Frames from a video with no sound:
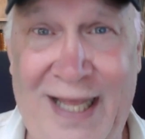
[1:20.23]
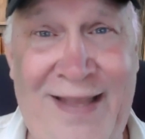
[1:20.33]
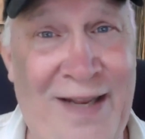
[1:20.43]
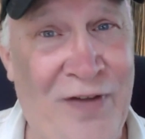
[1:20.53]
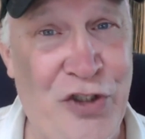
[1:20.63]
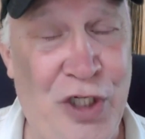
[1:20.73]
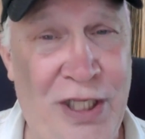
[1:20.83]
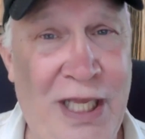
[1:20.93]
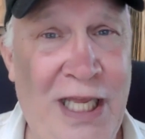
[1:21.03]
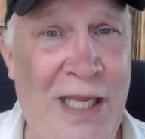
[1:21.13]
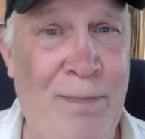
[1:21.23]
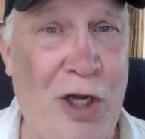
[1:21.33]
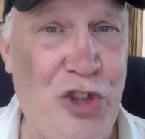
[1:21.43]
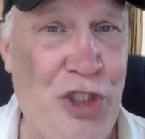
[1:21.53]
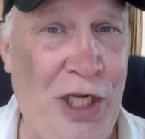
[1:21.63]
Then eventually, he
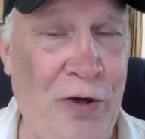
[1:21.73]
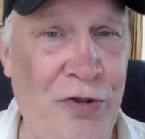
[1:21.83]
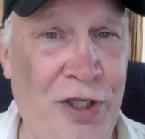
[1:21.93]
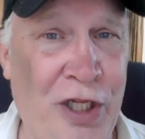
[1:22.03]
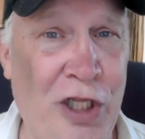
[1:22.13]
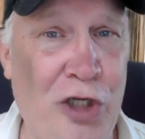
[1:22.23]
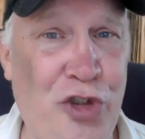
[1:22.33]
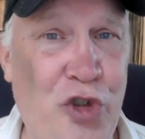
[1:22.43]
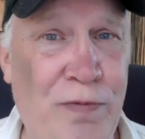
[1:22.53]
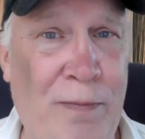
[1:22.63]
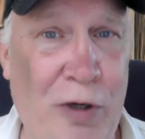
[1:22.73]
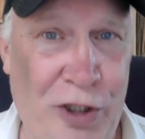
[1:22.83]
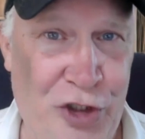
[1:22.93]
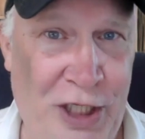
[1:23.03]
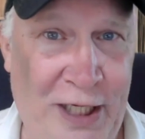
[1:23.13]
bought shares in a large
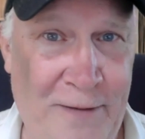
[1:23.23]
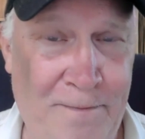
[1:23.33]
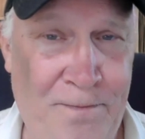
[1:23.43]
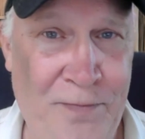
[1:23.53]
supermarket chain.